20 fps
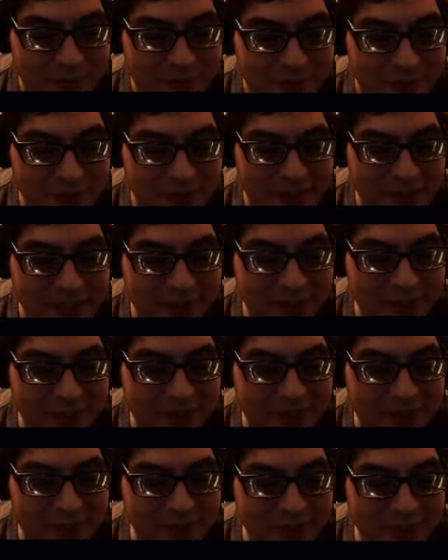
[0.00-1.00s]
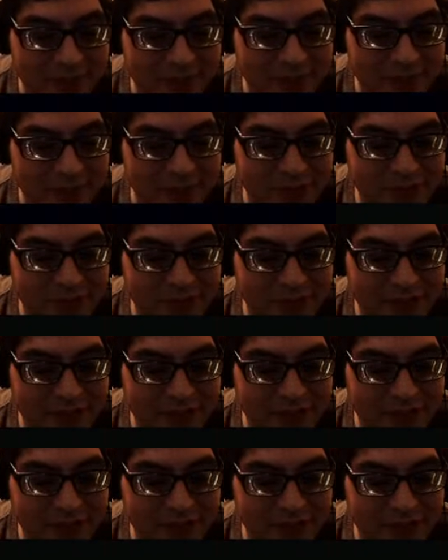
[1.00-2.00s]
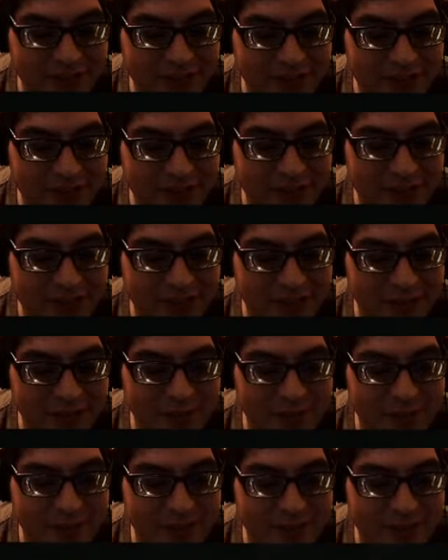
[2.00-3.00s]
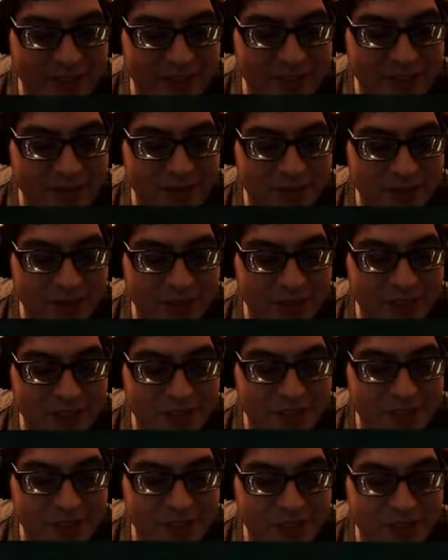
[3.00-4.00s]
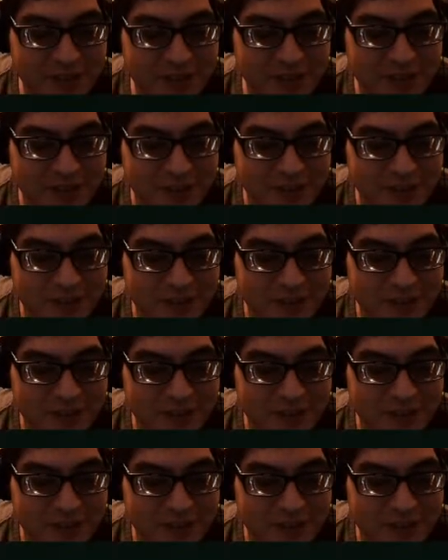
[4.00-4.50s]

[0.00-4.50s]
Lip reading: Wouldn't they have, like, disassembled BT RoboCop style?